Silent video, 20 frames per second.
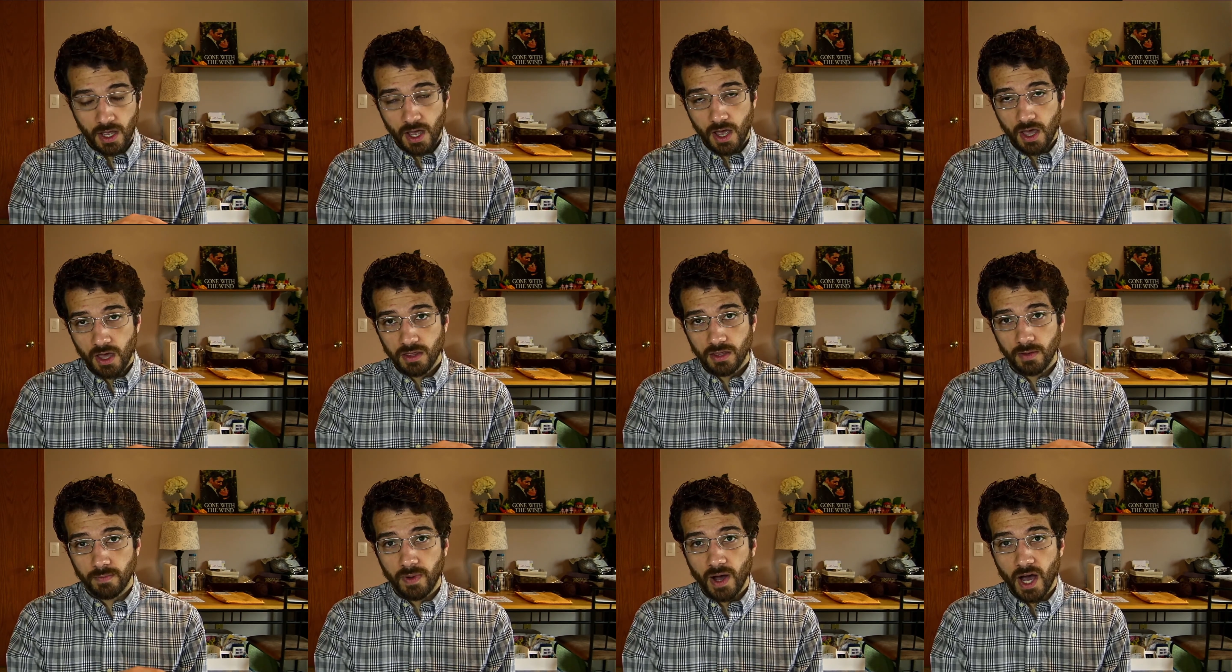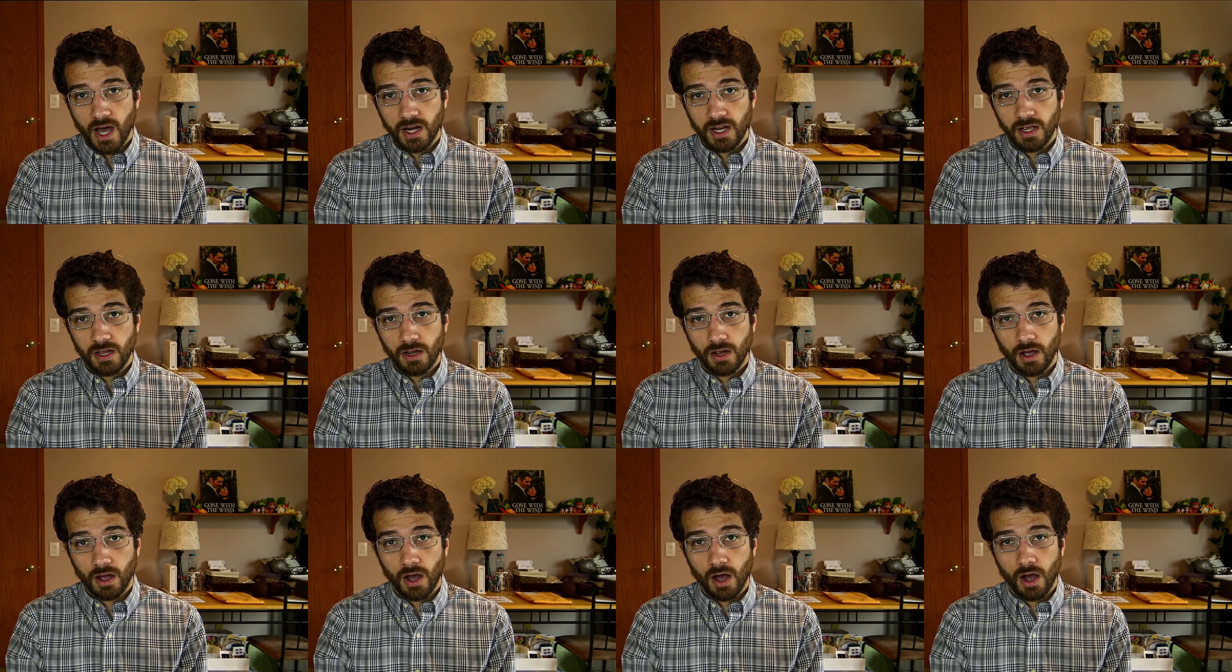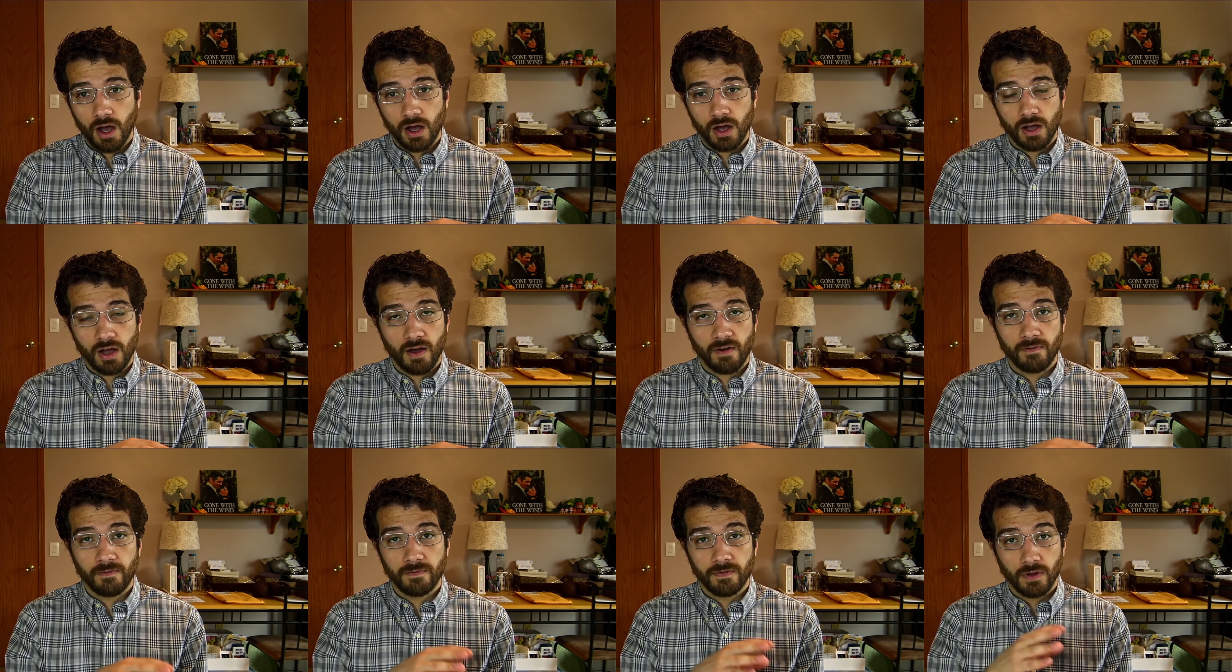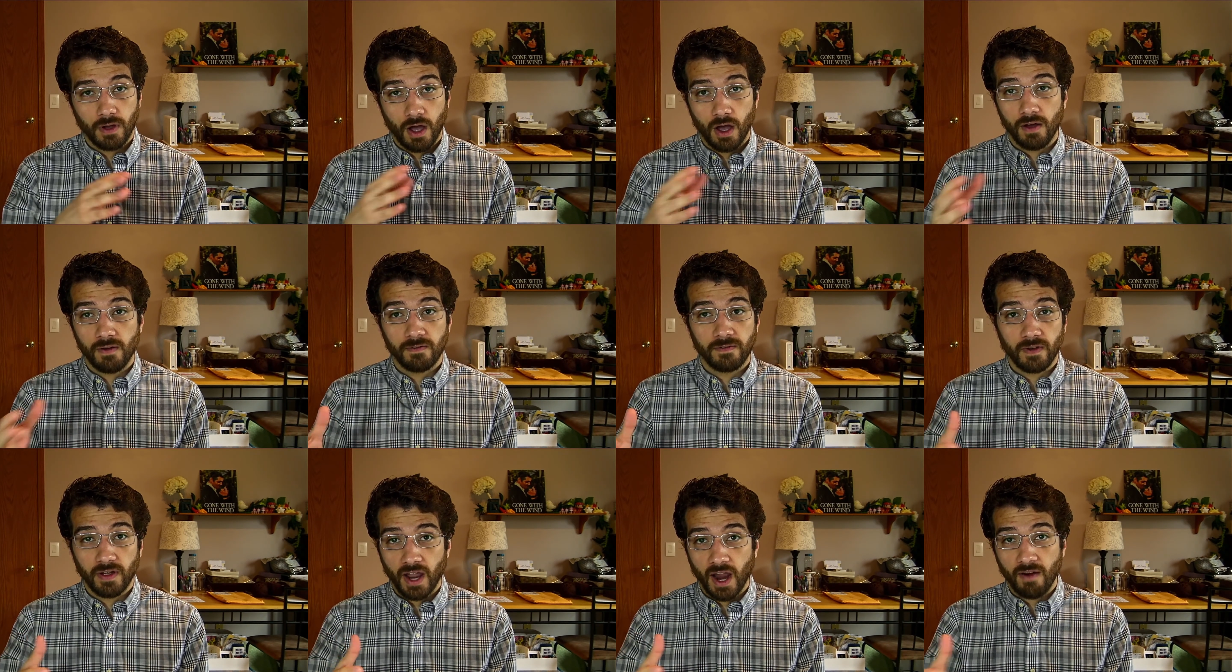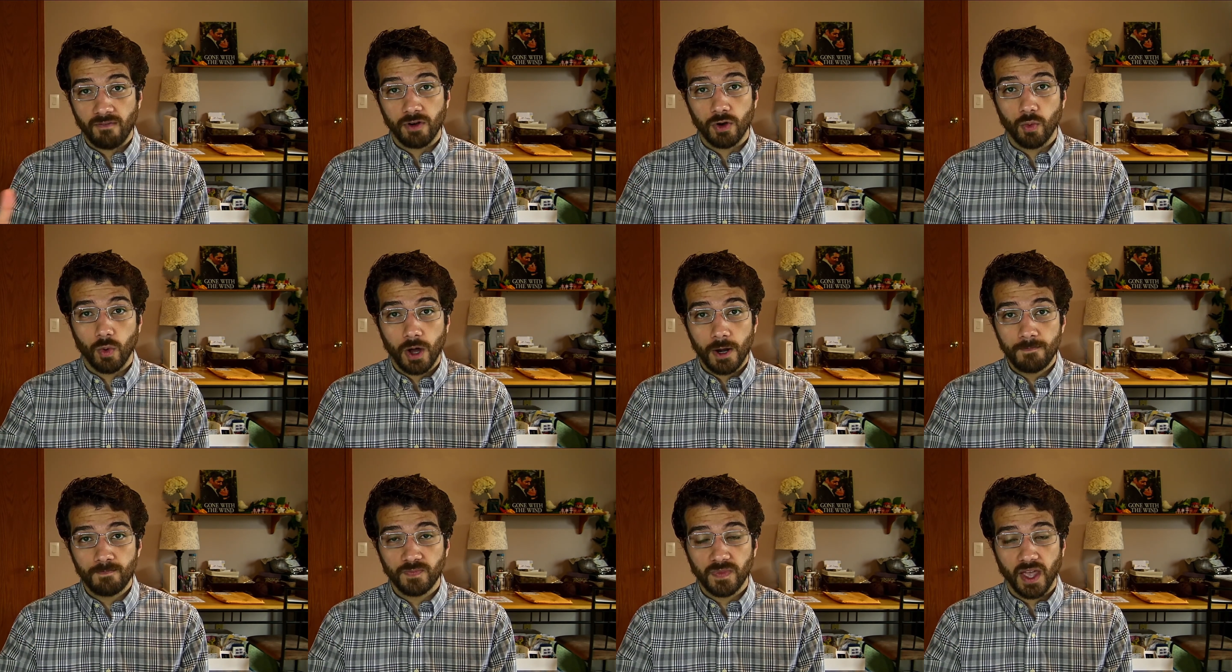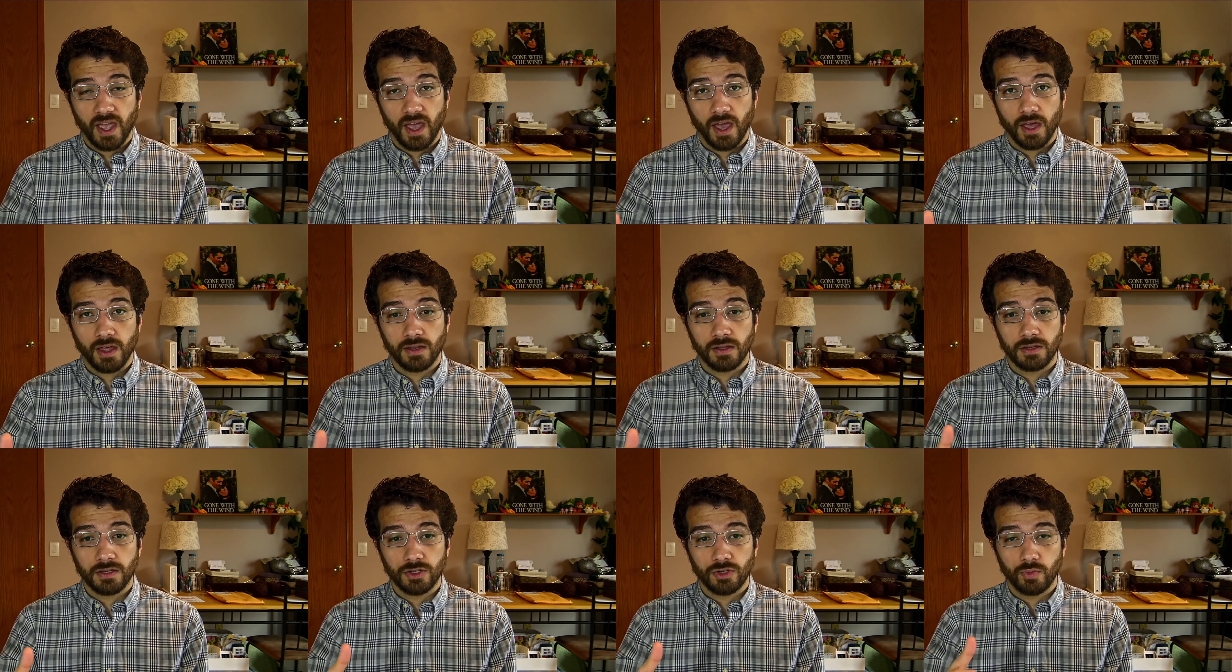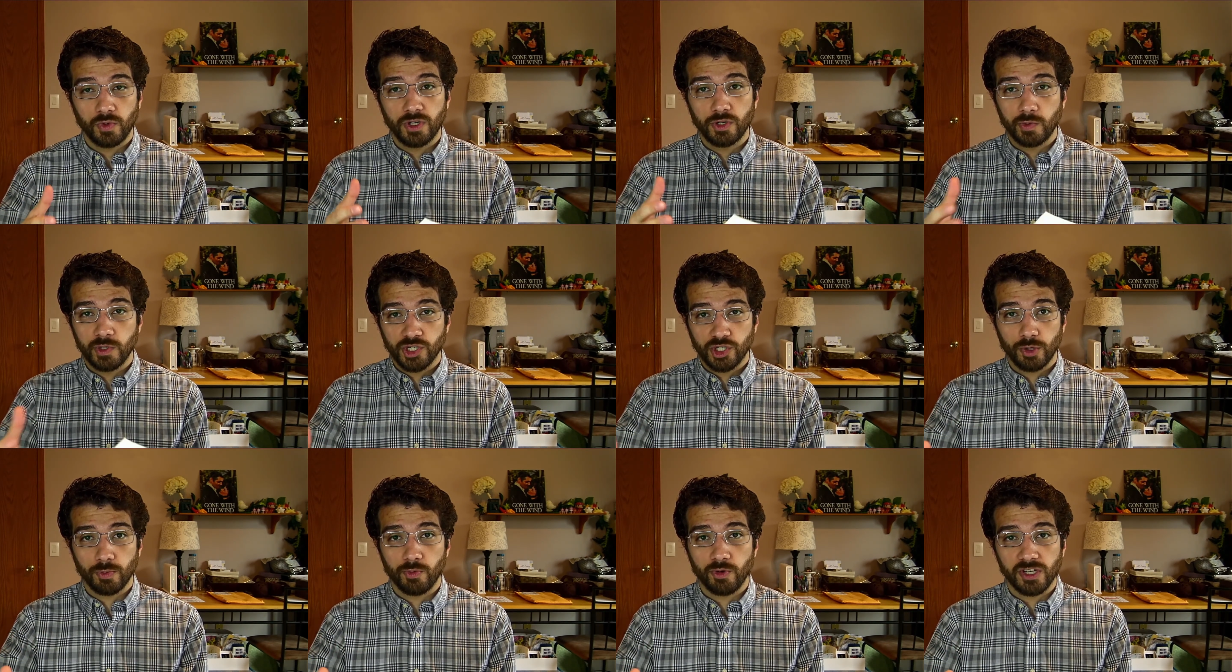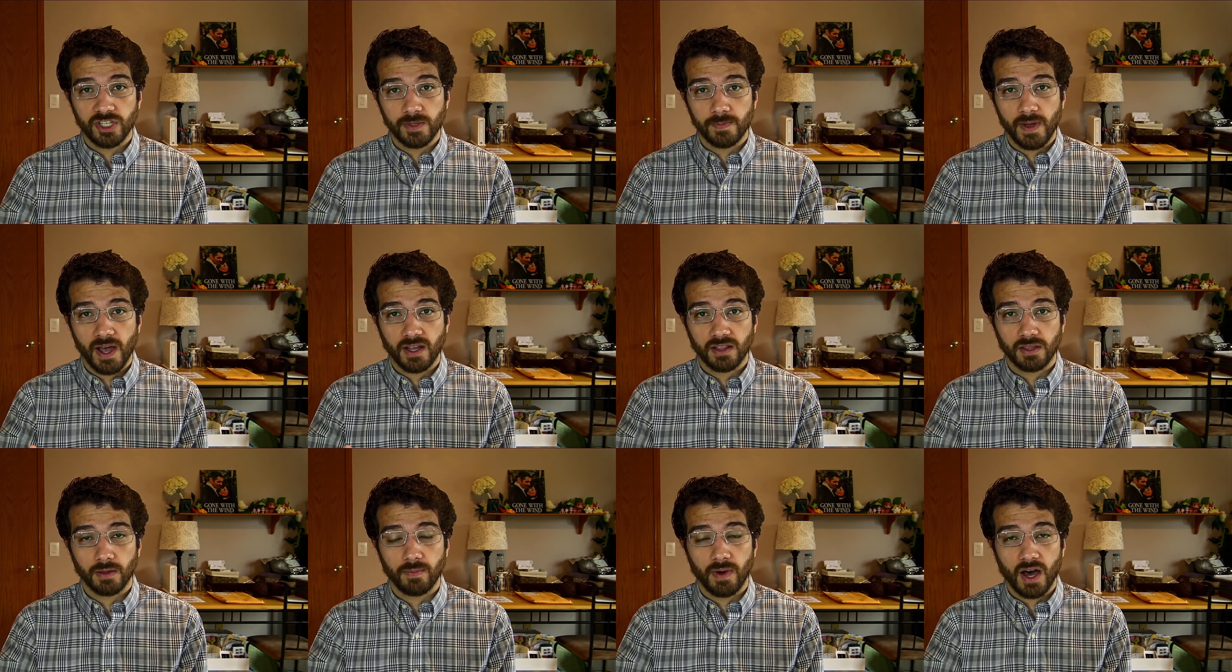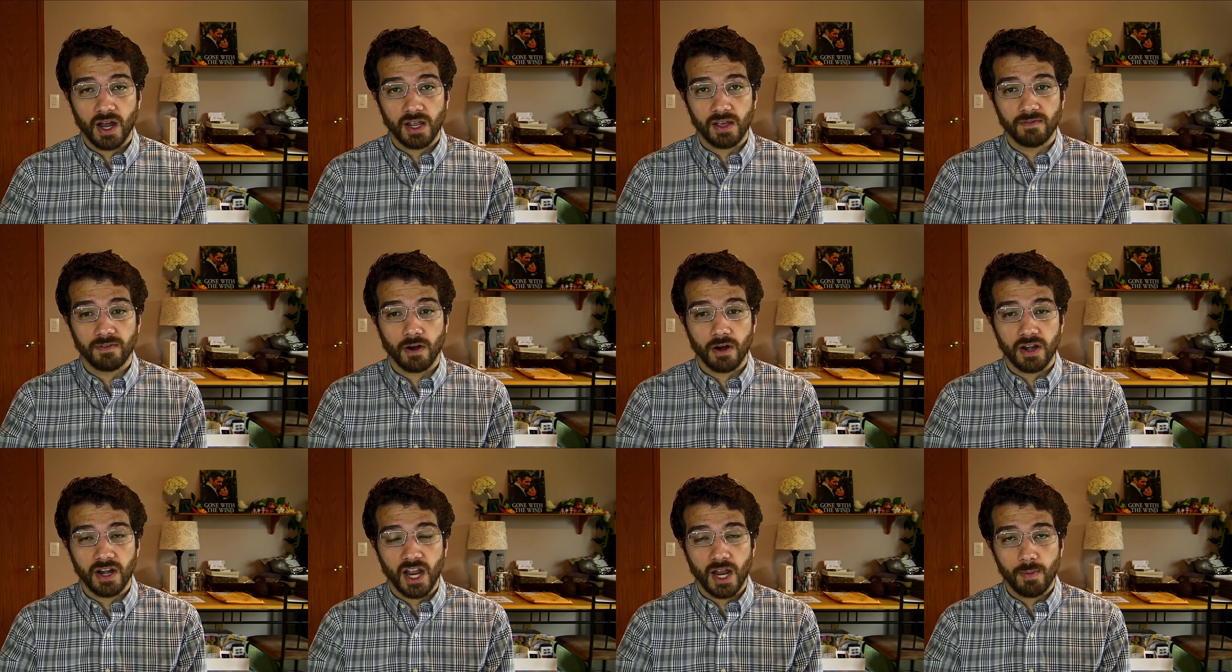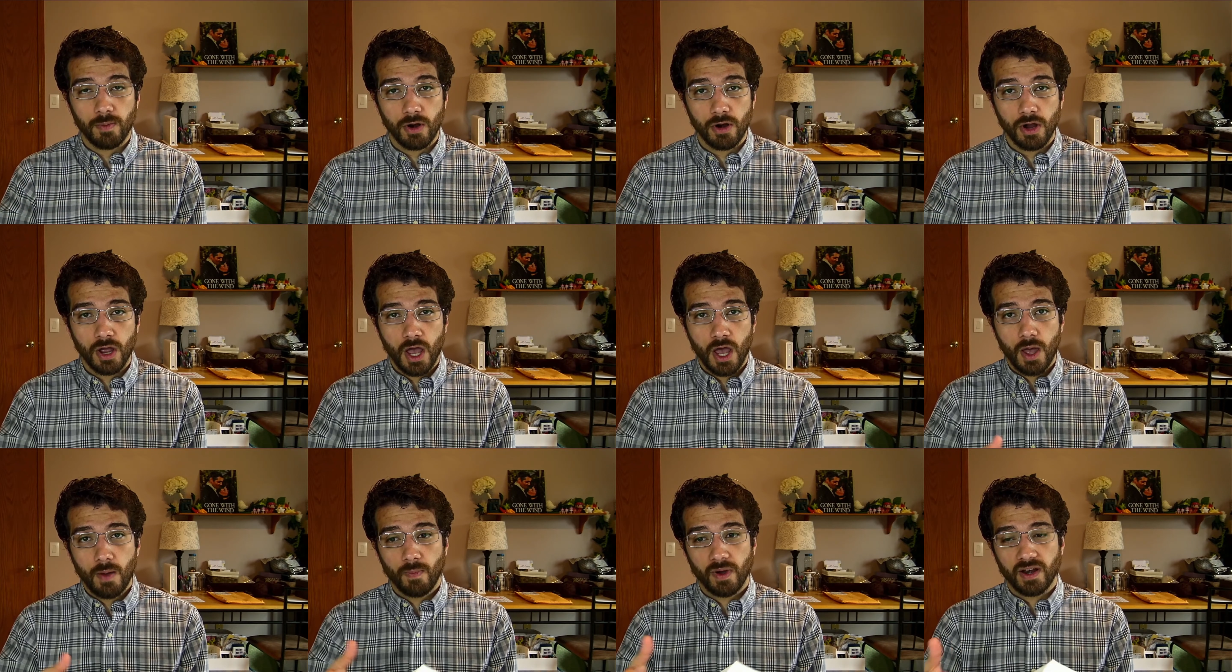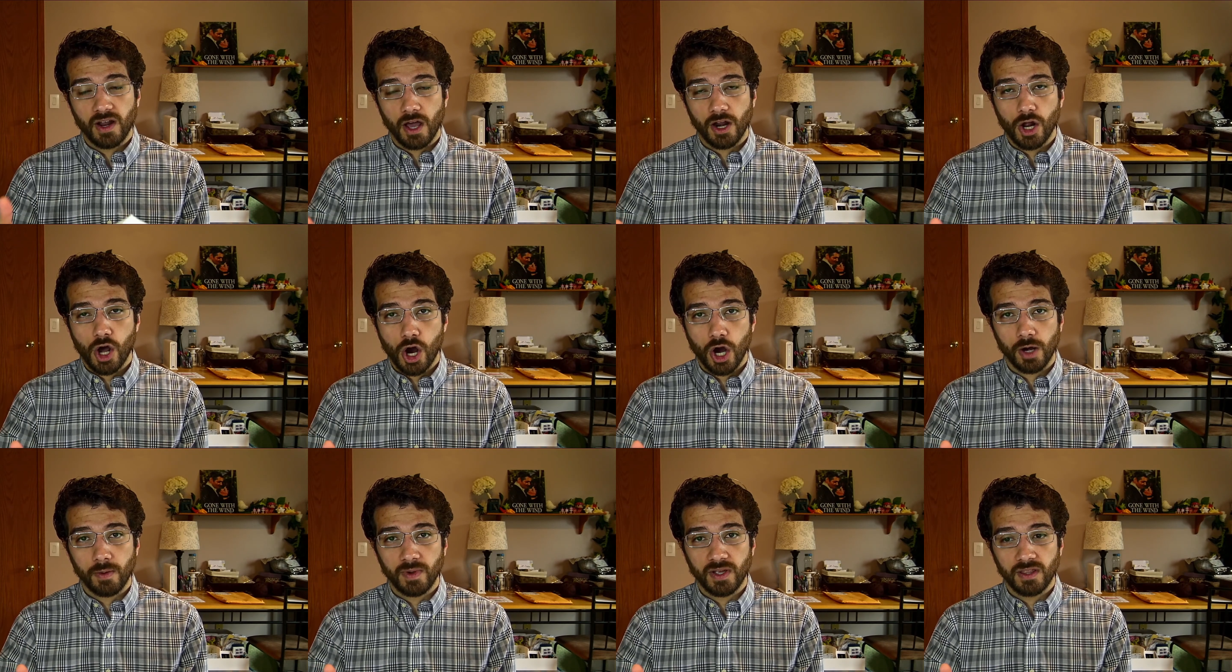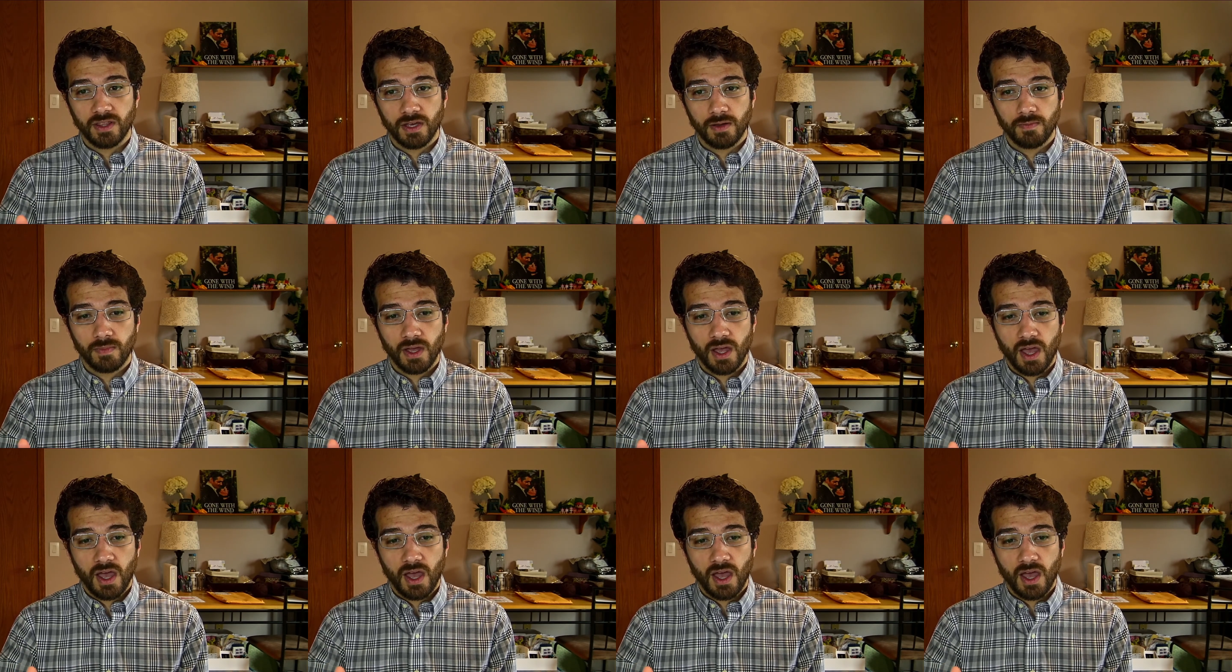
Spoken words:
the body of everyone, and we should respect the body of our neighbor by not harming them,